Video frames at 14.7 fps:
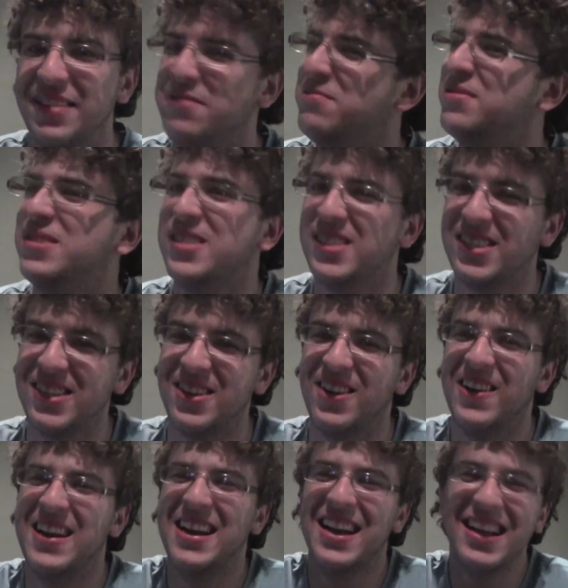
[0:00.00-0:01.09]
are you
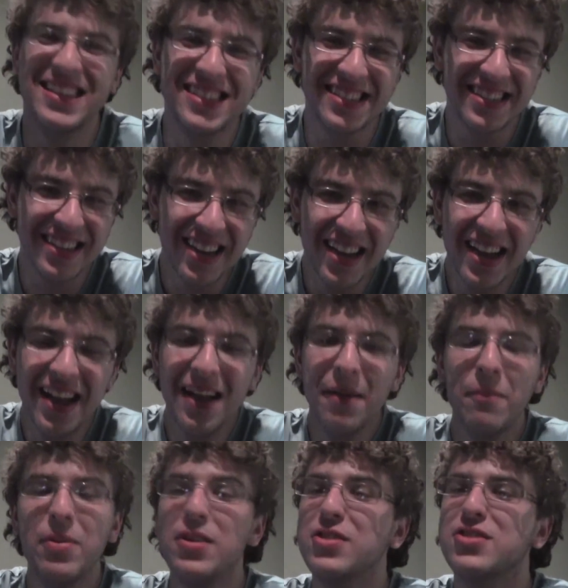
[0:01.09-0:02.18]
serious?
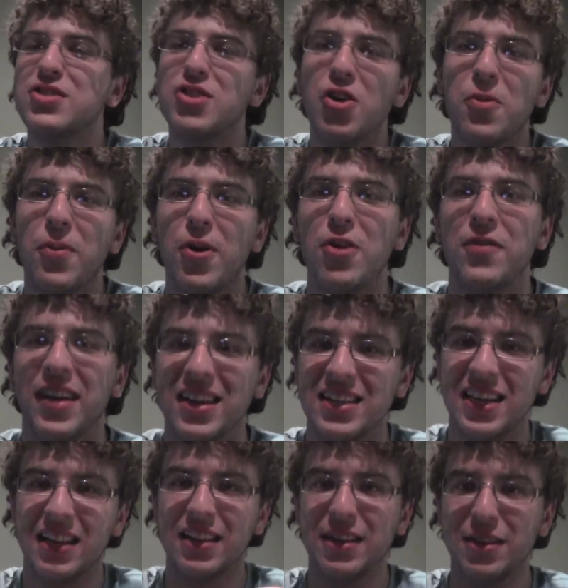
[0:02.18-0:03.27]
But it's so perfect. It's
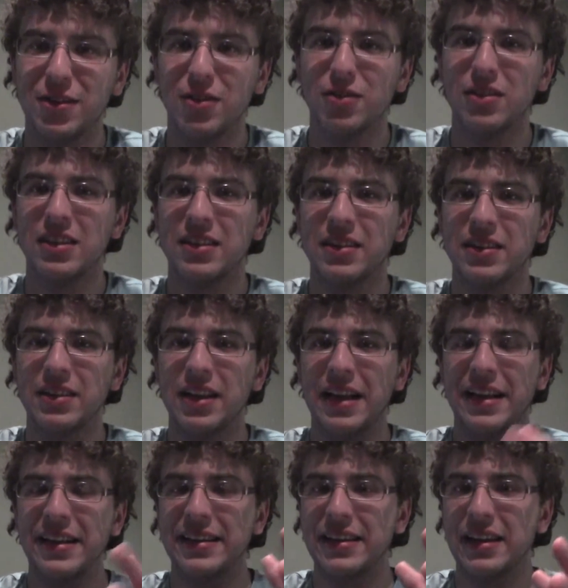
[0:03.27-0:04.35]
like a little
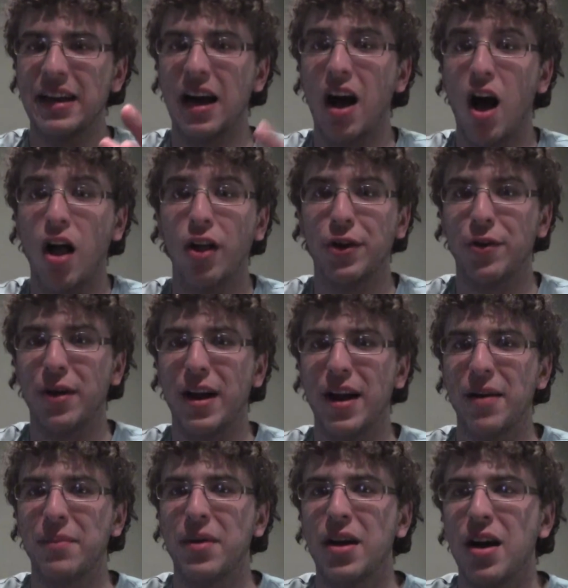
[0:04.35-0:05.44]
like
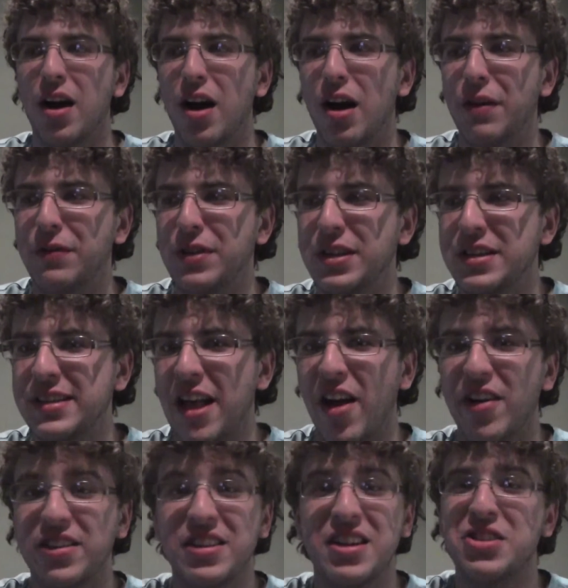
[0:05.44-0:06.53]
hologram of the
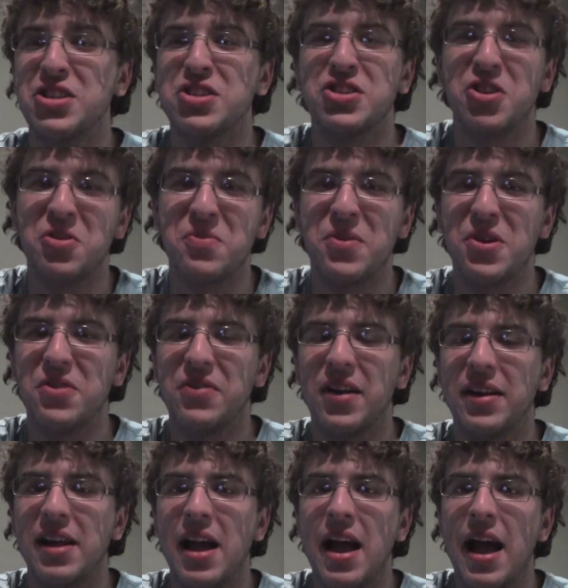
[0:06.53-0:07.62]
skeleton. It's just so
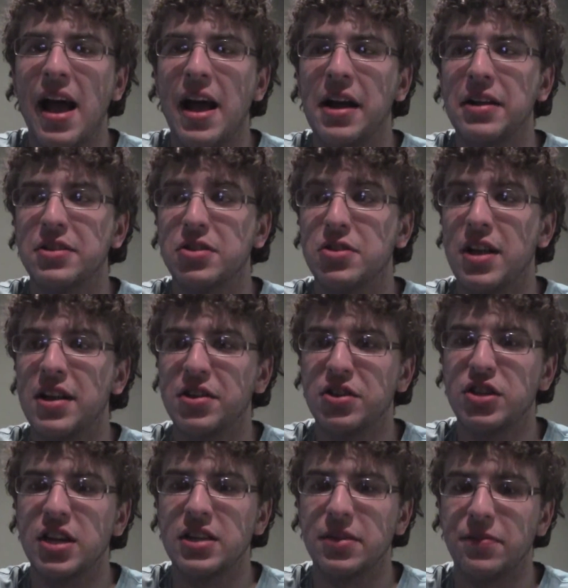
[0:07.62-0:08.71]
perfect. And so then
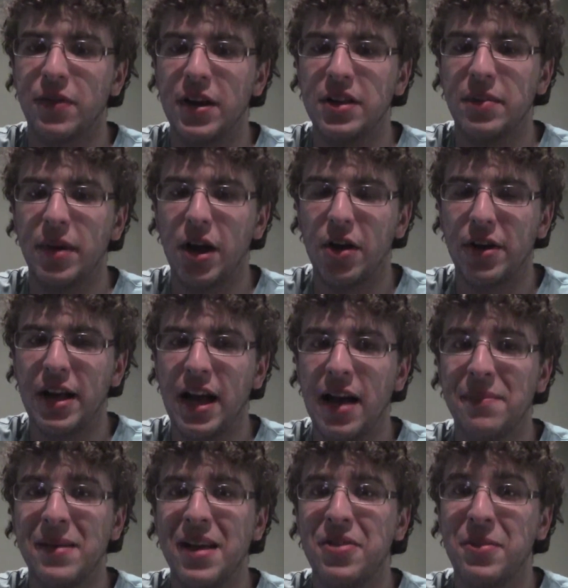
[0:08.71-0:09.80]
she ends up finding the bottle
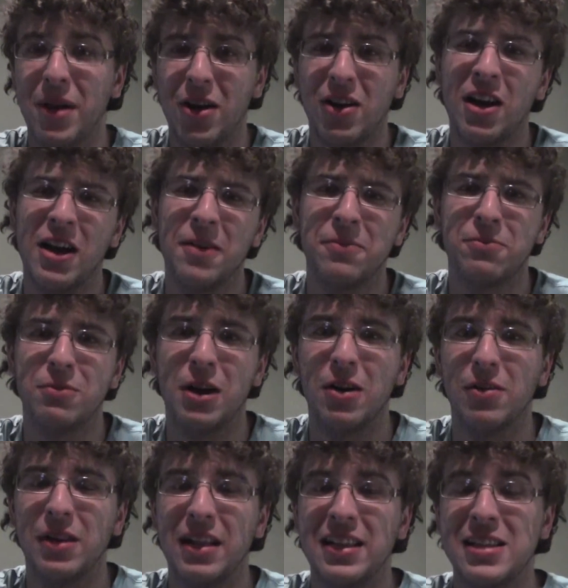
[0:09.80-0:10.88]
cap, and the bottle cap,
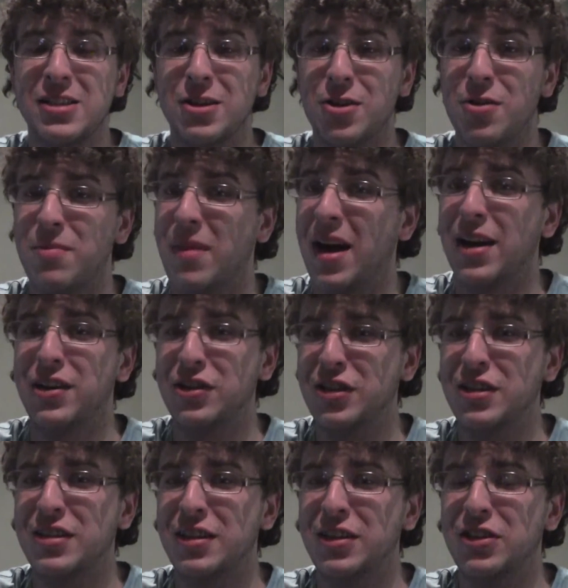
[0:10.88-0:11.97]
well, at least in her mind,
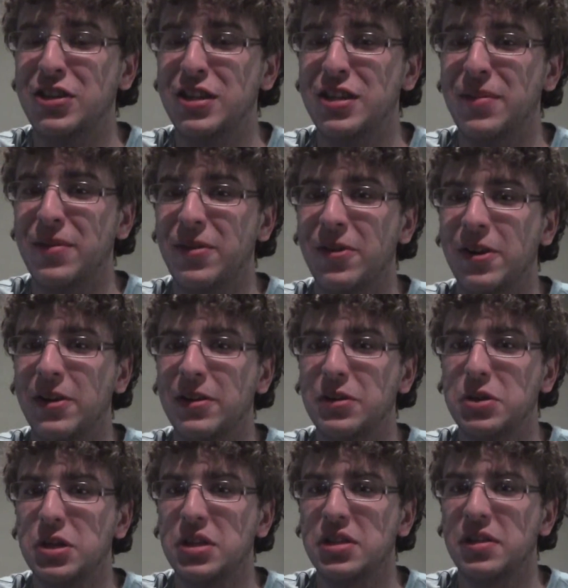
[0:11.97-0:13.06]
she's
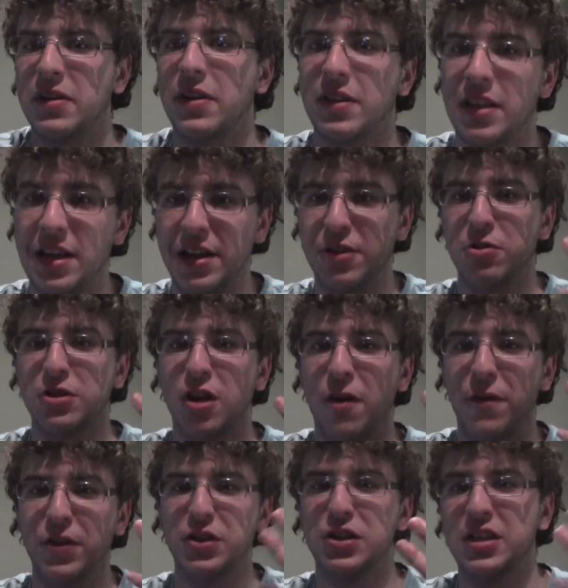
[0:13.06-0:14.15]
thinking to
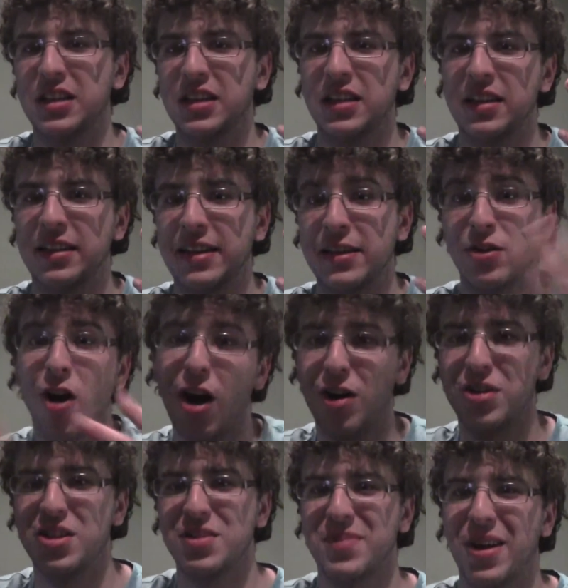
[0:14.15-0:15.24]
herself that she can talk
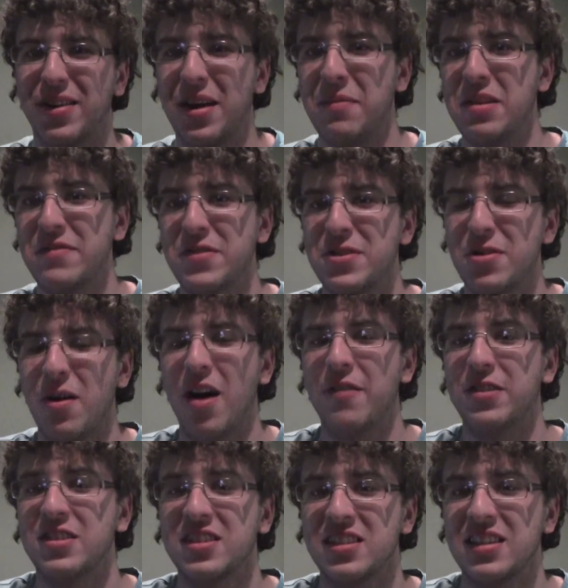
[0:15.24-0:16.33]
to this bottle cap, even though
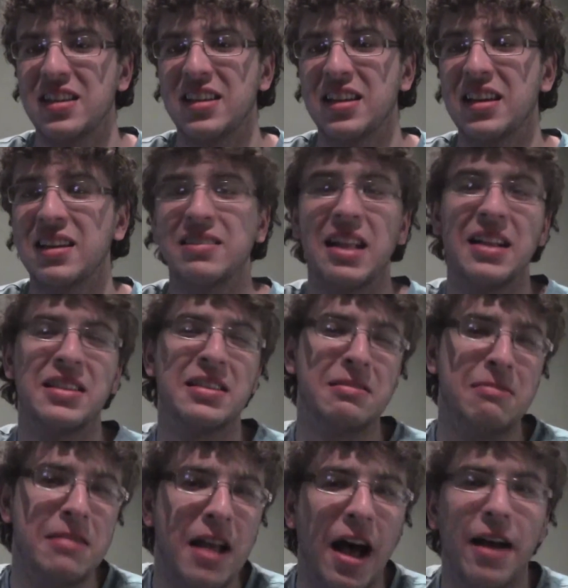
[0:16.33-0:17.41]
obviously that's
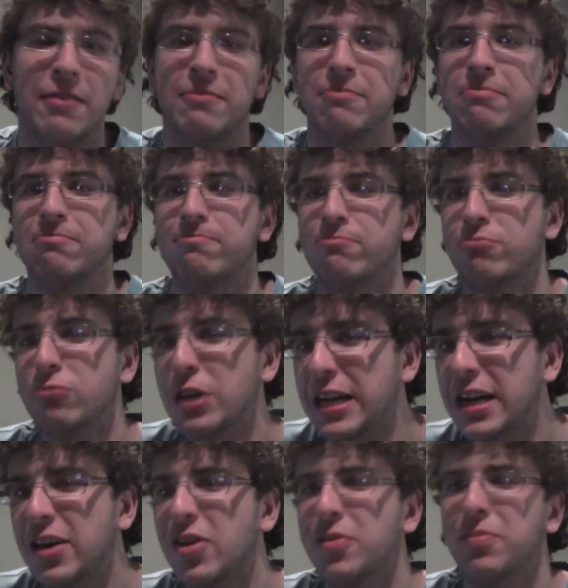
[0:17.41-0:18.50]
not
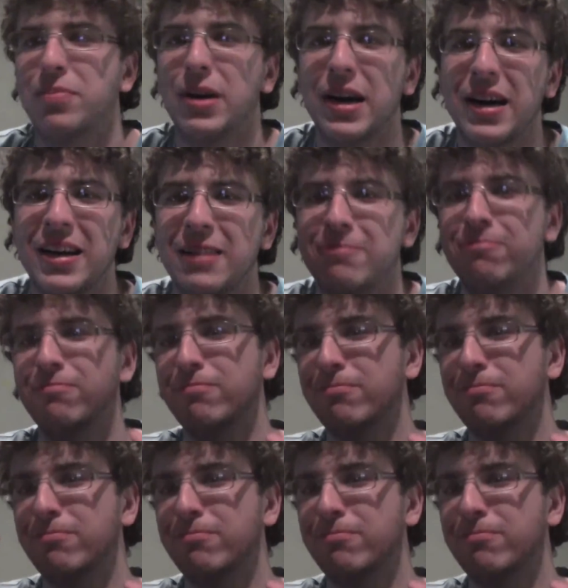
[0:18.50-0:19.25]
real, but